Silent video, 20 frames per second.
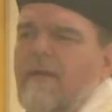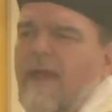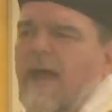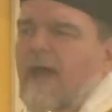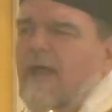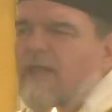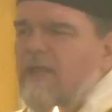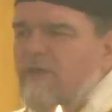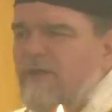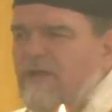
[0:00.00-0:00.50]

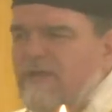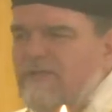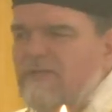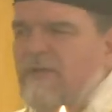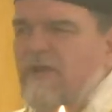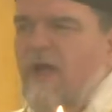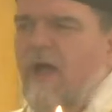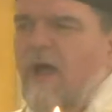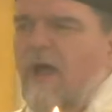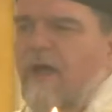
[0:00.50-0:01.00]
How do you get to
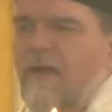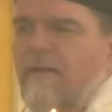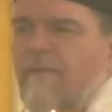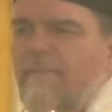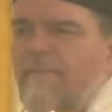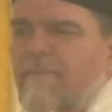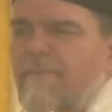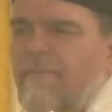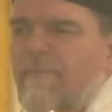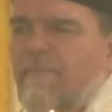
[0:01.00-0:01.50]
God?
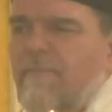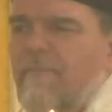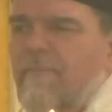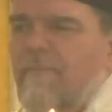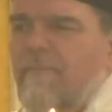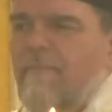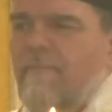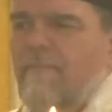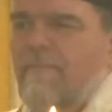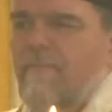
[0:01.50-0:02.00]

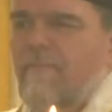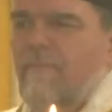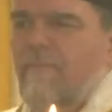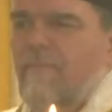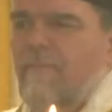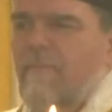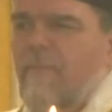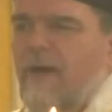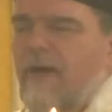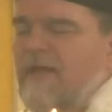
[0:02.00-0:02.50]

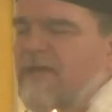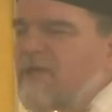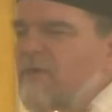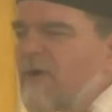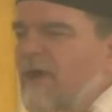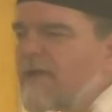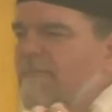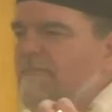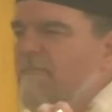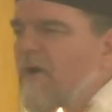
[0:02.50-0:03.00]
By
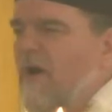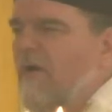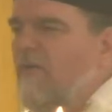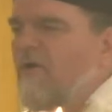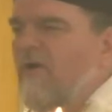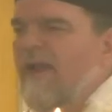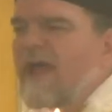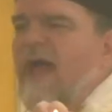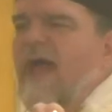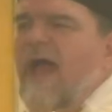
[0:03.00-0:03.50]
doing
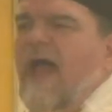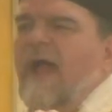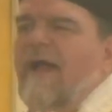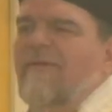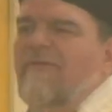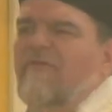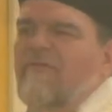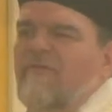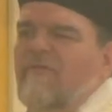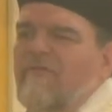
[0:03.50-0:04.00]
moral
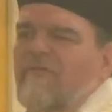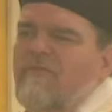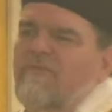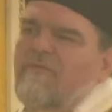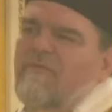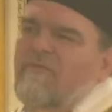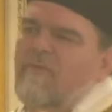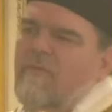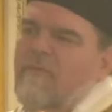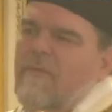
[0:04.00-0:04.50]
acts.
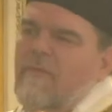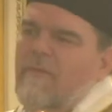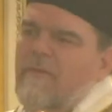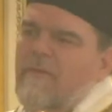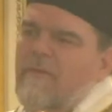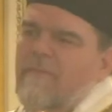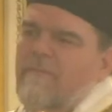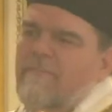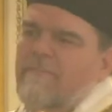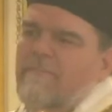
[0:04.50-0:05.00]

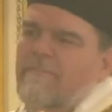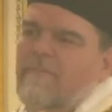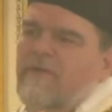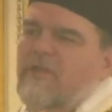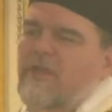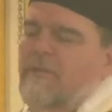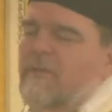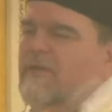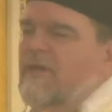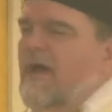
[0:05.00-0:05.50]
But
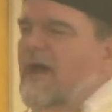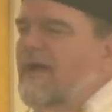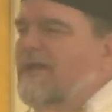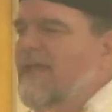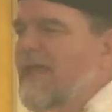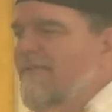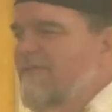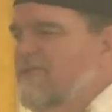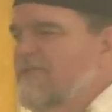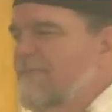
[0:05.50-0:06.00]
here God
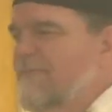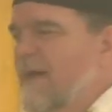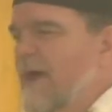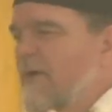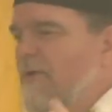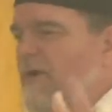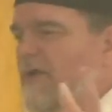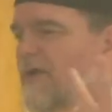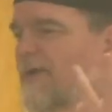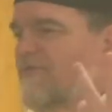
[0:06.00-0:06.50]
gave us the
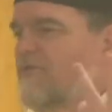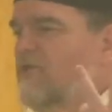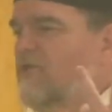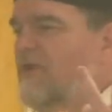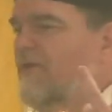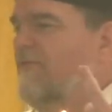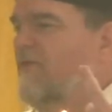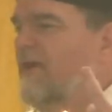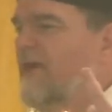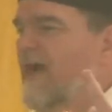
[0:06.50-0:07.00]
power to give two
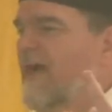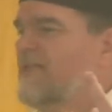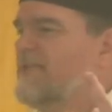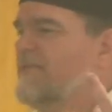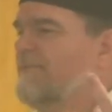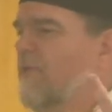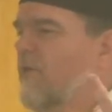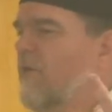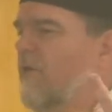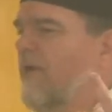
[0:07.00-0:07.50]
different kinds
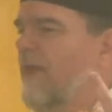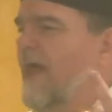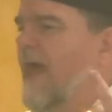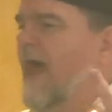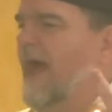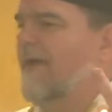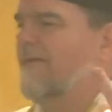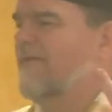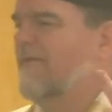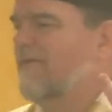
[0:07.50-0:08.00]
of moral
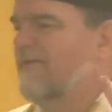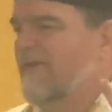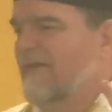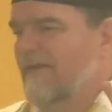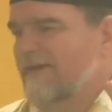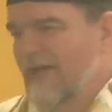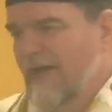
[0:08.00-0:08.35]
acts, as St.